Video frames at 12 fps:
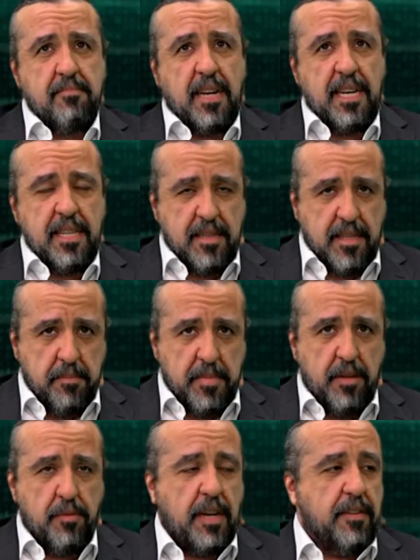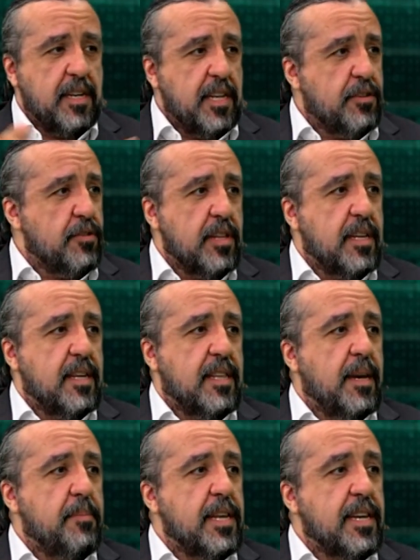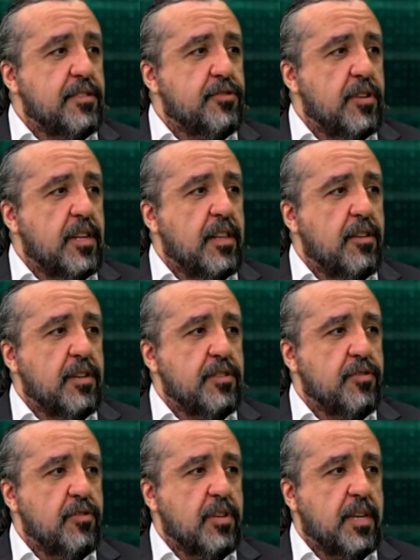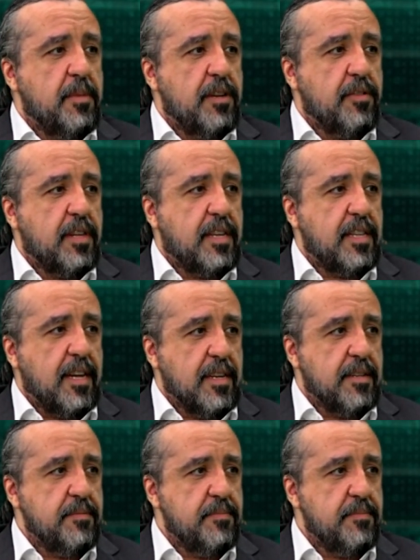there is a broad area of applications of digital twins.